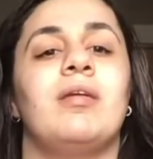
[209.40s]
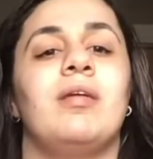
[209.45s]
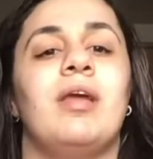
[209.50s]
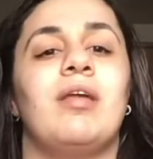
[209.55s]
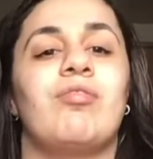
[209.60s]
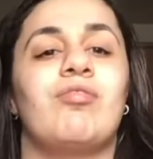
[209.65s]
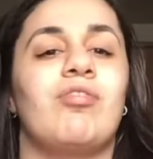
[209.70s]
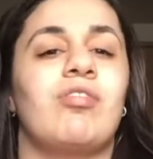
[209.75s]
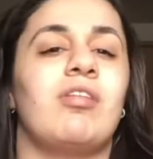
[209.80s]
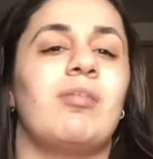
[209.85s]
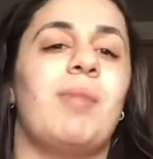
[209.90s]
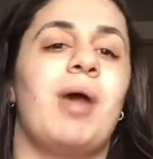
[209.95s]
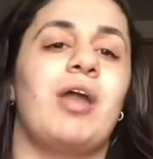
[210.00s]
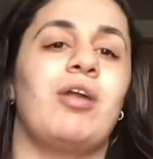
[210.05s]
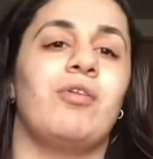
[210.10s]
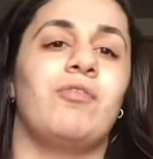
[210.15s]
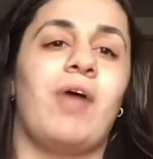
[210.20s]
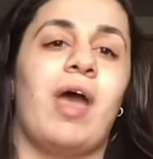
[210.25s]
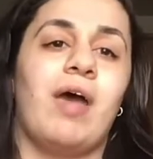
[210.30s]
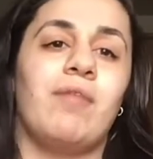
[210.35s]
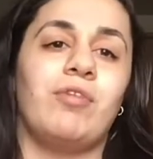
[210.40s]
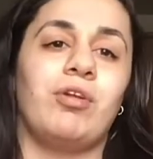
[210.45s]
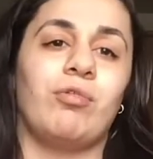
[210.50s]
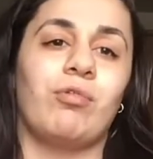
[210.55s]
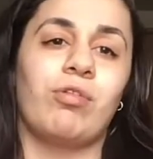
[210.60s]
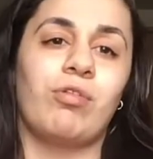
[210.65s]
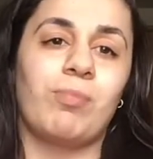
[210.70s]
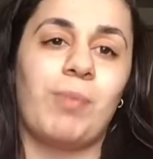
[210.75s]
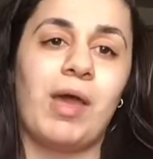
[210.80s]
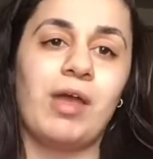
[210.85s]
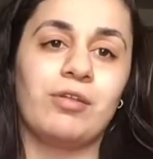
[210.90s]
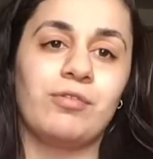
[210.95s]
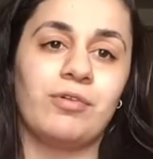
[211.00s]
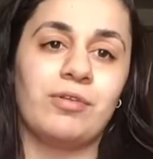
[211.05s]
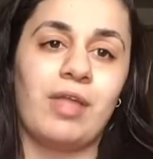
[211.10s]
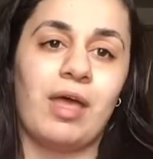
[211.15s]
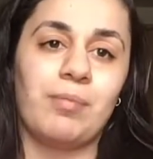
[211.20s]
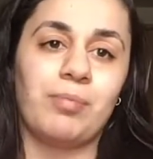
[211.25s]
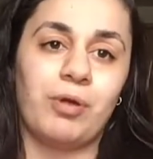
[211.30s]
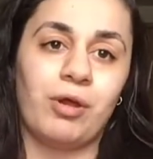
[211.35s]
it's just a matter of having respect for
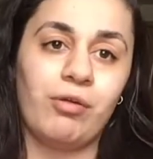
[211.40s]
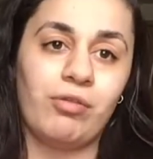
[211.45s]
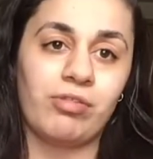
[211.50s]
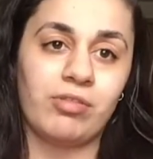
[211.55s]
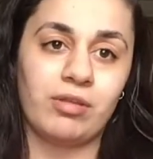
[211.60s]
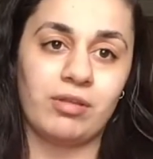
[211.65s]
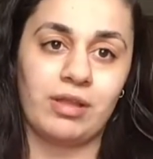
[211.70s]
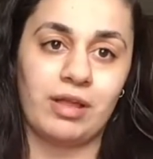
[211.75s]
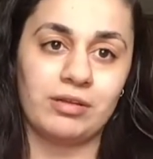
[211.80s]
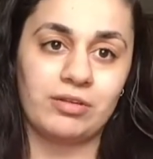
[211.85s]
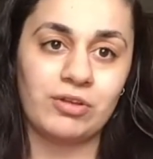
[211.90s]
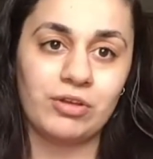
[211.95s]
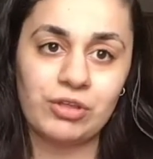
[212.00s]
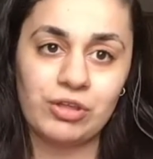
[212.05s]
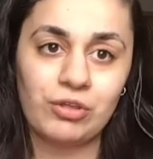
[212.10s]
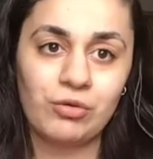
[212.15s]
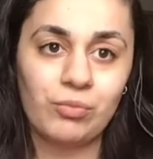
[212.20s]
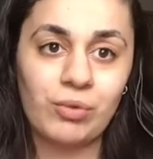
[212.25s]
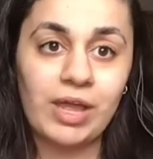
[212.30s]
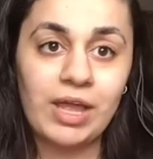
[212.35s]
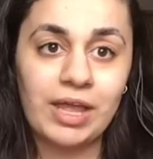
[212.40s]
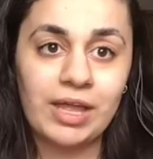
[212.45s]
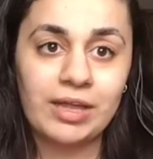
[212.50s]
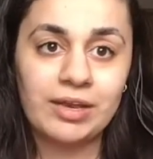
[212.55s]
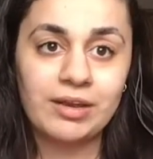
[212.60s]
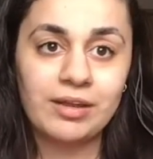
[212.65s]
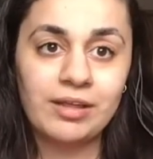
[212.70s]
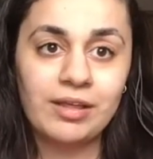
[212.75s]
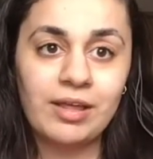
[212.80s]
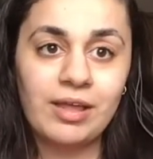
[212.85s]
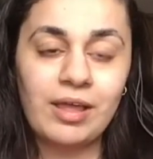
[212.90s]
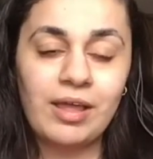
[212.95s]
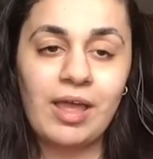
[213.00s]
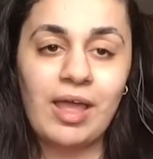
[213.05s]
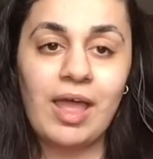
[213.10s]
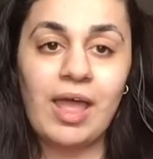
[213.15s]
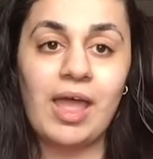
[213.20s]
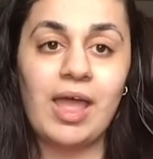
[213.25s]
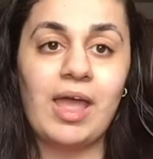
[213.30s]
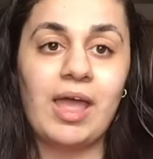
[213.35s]
that person that took you in
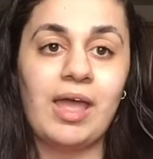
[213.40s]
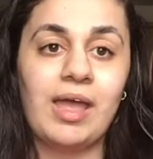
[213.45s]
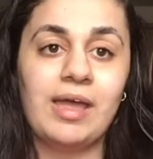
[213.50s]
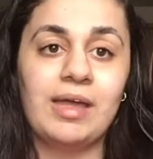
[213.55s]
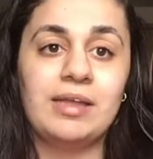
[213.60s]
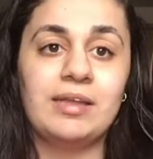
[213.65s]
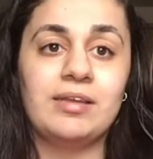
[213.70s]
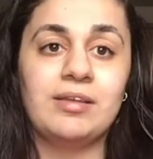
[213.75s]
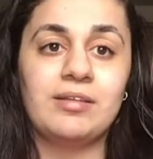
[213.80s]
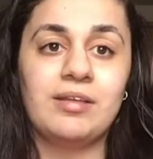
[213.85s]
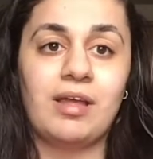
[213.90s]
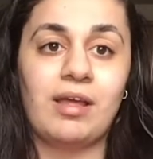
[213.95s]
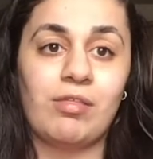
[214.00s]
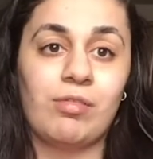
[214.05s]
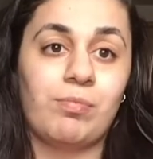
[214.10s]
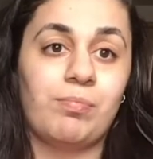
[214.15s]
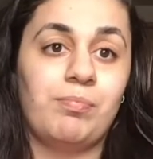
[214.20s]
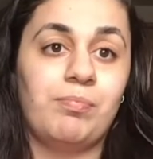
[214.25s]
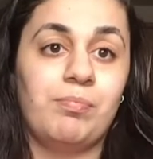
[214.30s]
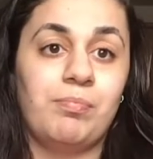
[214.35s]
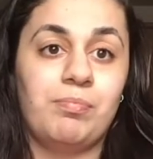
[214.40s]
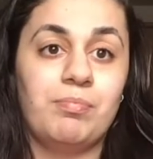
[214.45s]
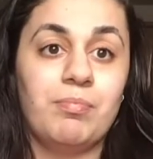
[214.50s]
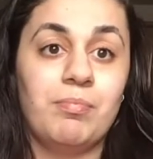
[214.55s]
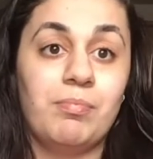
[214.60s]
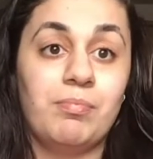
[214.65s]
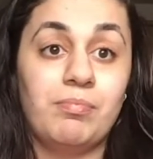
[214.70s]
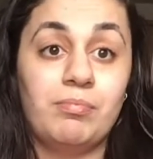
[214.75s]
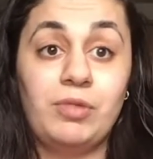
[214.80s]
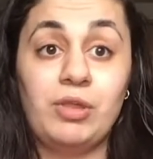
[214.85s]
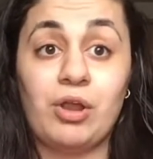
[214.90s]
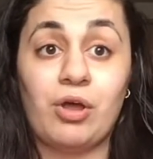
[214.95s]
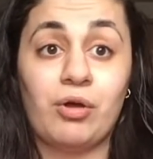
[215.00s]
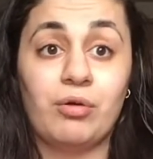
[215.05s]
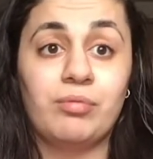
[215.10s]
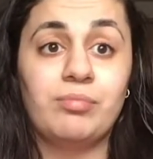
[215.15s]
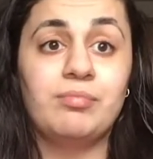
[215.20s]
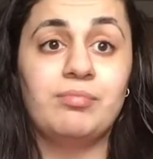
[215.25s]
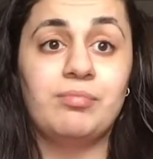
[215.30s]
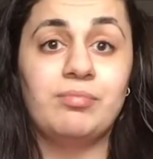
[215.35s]
and has, you
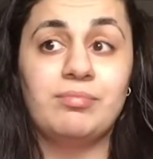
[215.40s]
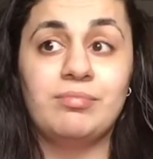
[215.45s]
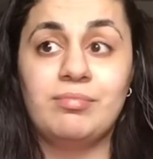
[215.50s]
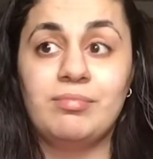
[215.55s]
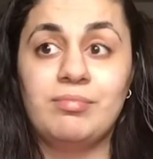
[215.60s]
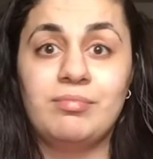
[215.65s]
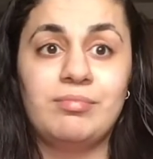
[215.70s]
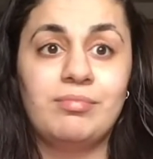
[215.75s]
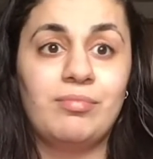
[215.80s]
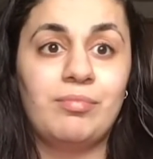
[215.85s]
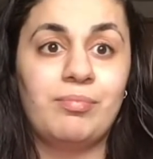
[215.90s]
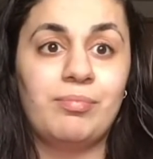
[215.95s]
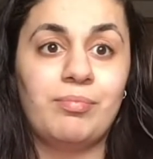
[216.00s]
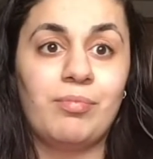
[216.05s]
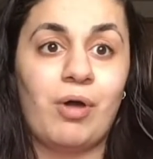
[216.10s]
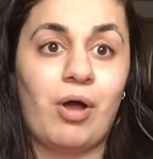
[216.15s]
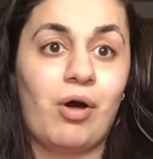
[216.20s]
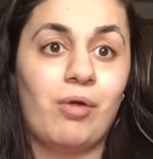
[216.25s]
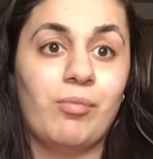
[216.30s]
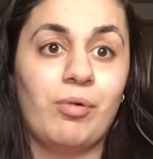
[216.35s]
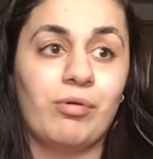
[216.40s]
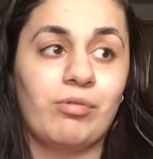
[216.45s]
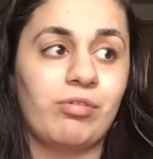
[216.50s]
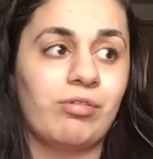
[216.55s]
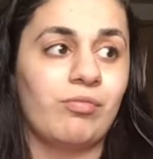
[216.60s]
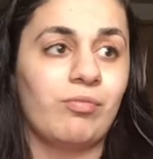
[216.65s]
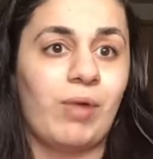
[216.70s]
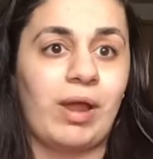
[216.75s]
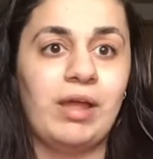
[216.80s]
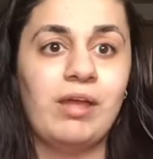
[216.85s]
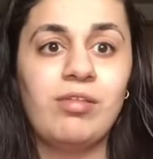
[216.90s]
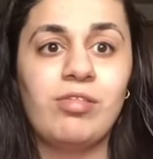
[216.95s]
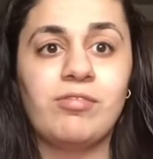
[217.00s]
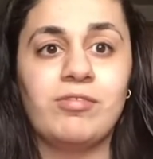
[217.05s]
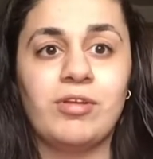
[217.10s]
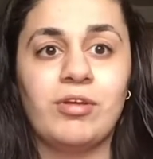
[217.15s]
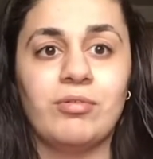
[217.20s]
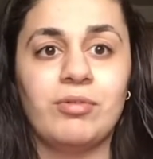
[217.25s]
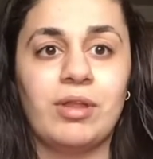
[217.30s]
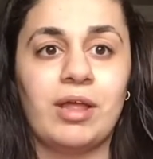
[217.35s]
know, almost raised
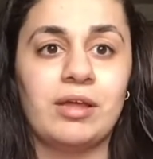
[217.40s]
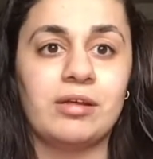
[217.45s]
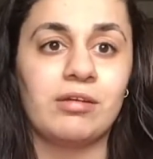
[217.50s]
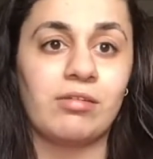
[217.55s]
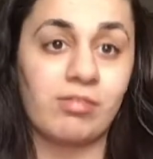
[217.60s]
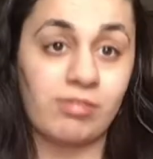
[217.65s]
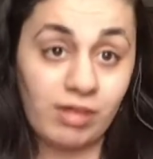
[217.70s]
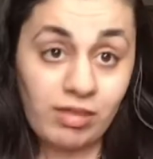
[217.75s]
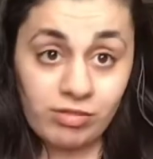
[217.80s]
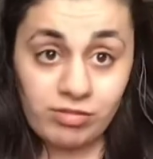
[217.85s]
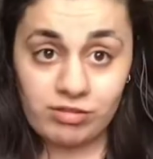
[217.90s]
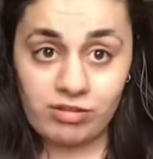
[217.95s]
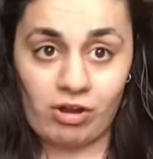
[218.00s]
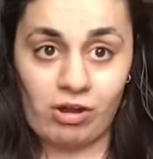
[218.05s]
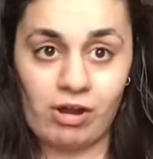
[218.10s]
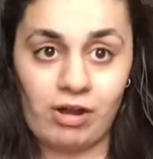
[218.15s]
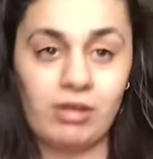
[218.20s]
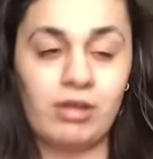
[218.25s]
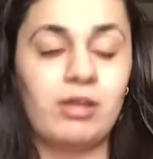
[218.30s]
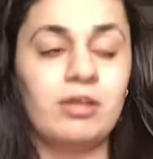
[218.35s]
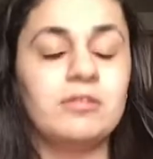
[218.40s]
you like a sister.